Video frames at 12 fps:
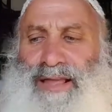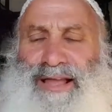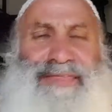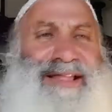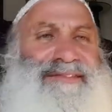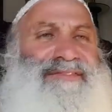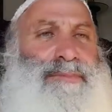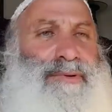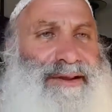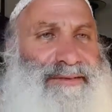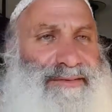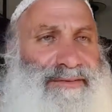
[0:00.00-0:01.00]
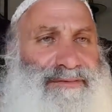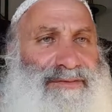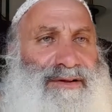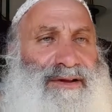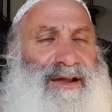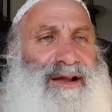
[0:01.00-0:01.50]
And that's the brilliance
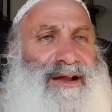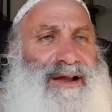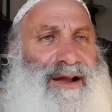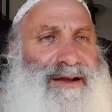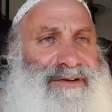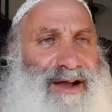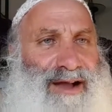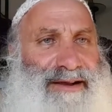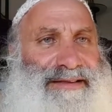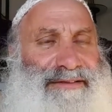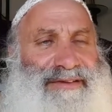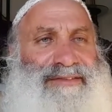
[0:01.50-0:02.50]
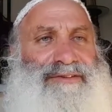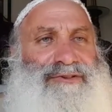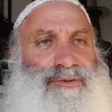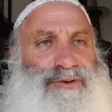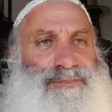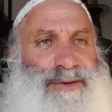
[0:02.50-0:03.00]
of God giving the
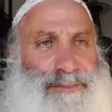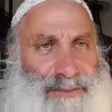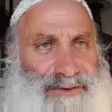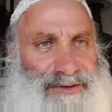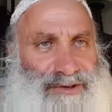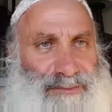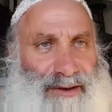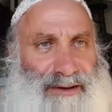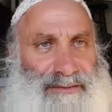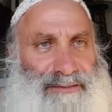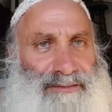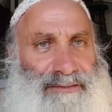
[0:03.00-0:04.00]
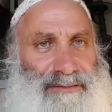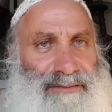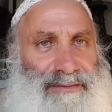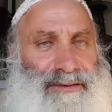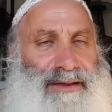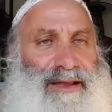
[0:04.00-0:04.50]
Jewish people the Shabbat.
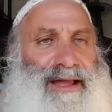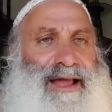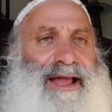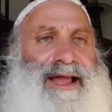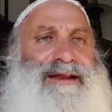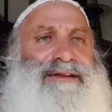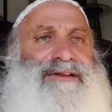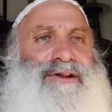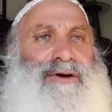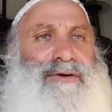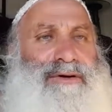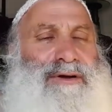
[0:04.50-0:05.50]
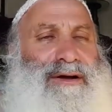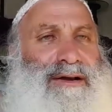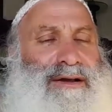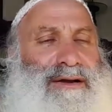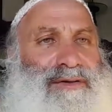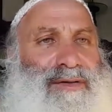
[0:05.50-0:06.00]
And,
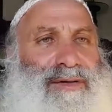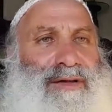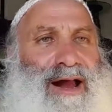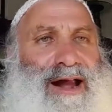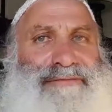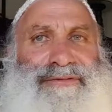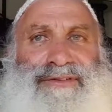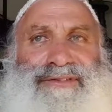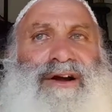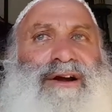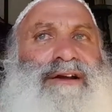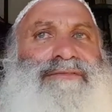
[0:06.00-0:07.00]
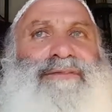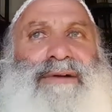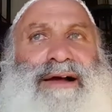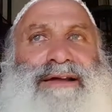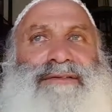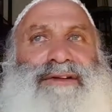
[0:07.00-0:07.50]
I feel sorry for
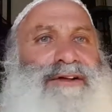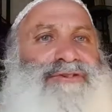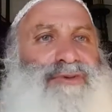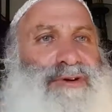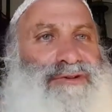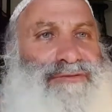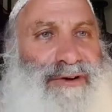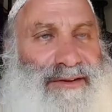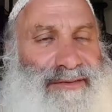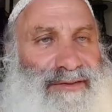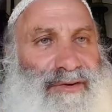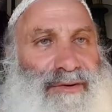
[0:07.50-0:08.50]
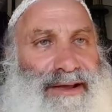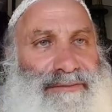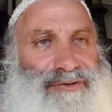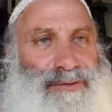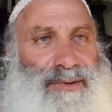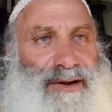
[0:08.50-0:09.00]
my non-Jewish friends who don't have
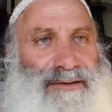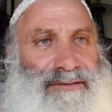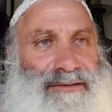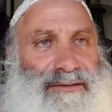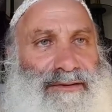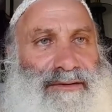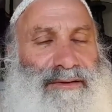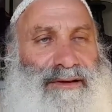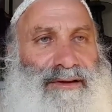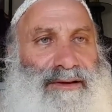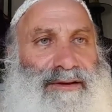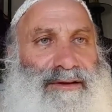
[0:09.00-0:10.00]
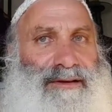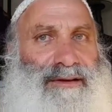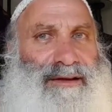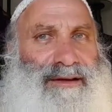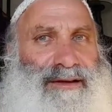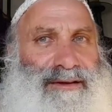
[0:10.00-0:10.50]
Shabbat.
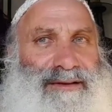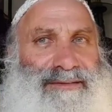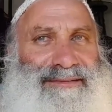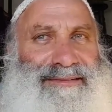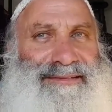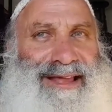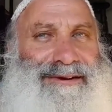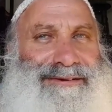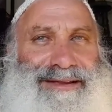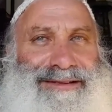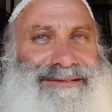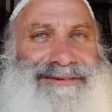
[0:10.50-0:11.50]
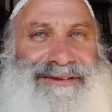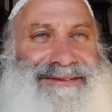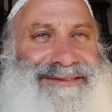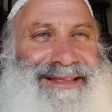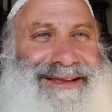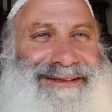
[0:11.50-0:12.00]
Because Saturday is
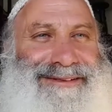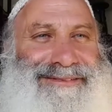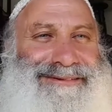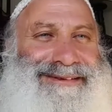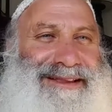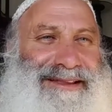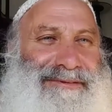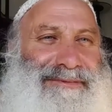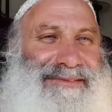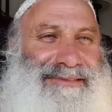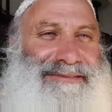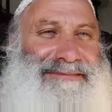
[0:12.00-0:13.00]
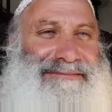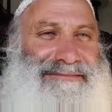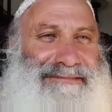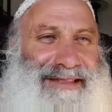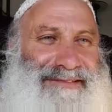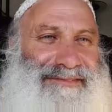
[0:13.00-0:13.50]
just like another day with
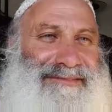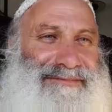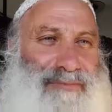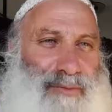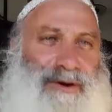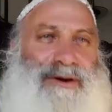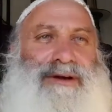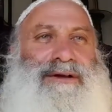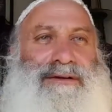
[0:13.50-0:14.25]
less work.